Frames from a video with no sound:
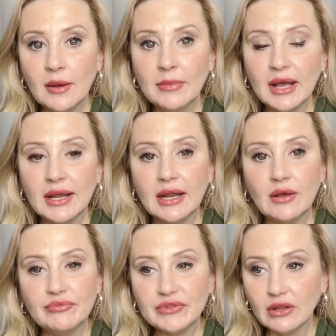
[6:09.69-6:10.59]
but
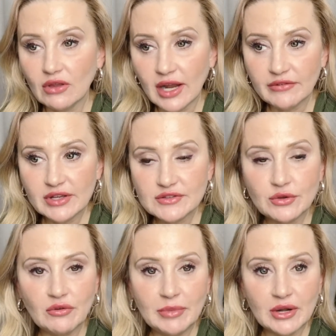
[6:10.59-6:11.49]
a lot of us
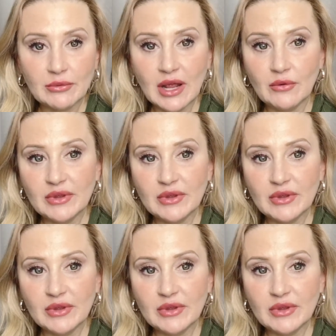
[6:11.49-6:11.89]
who have been around,